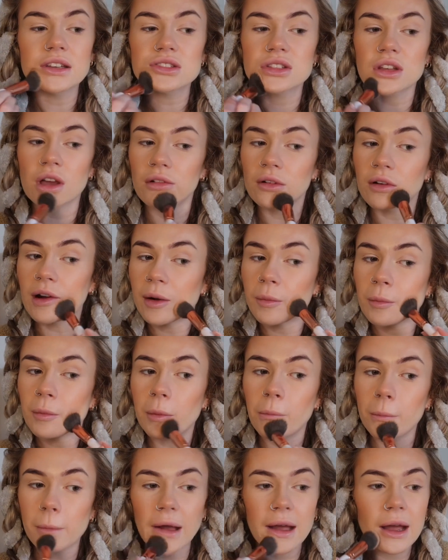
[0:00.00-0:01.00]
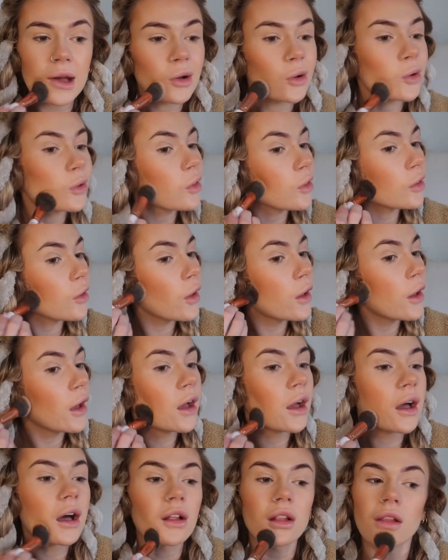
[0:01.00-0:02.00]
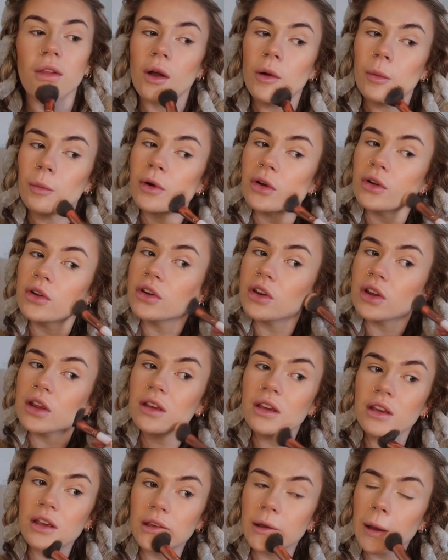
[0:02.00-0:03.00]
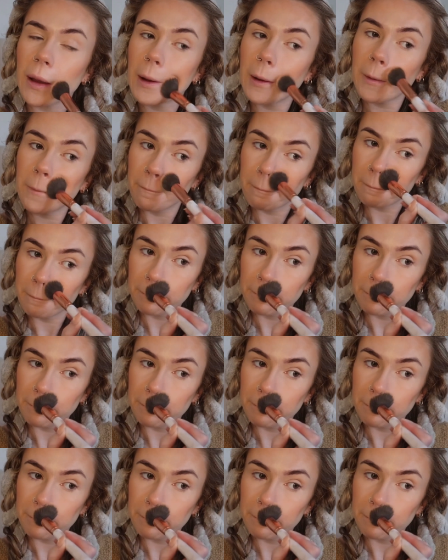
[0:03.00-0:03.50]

So around my mouth, a little bit under here,